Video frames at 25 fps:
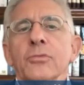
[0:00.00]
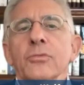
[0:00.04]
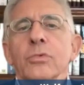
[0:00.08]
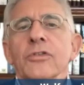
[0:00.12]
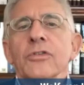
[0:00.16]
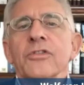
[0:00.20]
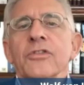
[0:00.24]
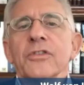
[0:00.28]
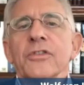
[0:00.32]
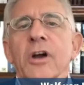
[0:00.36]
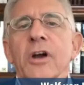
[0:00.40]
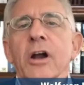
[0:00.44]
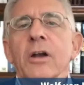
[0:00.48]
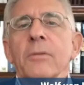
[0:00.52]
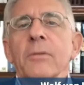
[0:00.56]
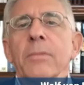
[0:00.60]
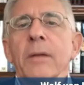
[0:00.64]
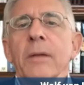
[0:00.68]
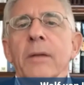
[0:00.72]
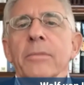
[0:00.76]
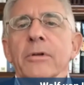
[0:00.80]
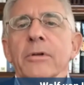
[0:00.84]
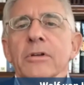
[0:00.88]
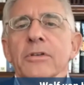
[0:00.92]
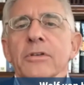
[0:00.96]
will start by
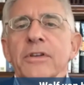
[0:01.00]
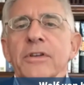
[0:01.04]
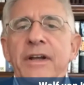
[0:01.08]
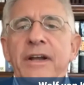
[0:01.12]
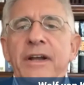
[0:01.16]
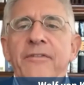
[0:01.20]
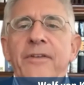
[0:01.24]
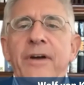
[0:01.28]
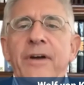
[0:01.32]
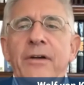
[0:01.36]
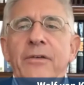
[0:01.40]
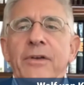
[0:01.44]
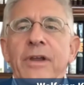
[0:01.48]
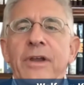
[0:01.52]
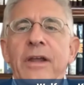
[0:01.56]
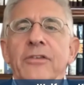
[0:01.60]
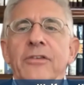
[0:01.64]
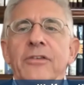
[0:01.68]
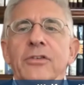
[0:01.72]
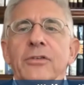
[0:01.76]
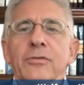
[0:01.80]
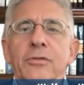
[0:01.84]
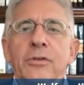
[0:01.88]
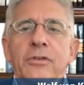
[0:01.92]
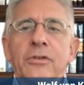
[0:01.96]
building a
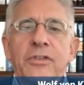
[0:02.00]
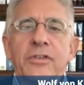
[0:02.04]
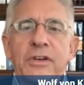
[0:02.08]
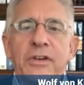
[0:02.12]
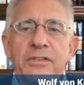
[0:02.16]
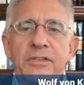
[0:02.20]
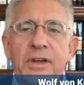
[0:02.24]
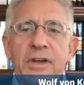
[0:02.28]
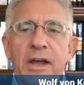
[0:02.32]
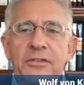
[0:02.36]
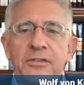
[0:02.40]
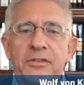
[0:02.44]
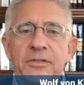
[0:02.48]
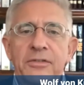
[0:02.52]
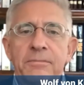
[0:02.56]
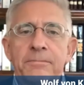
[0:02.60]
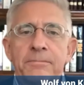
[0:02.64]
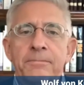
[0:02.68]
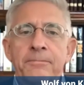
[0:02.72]
foundation for success.